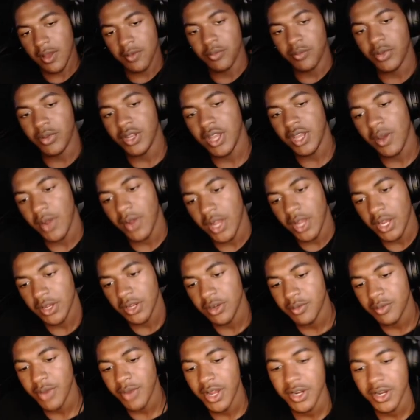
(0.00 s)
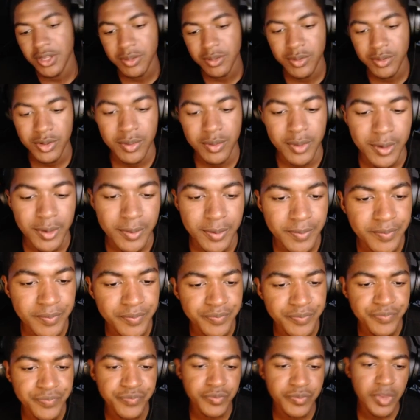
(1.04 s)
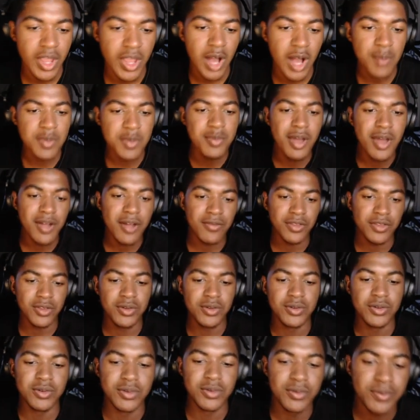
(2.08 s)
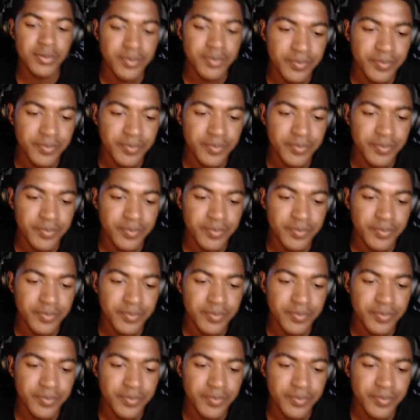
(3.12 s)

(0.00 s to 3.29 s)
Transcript: But now I gotta go buy another Pokeball. I'll be back for the Hulu.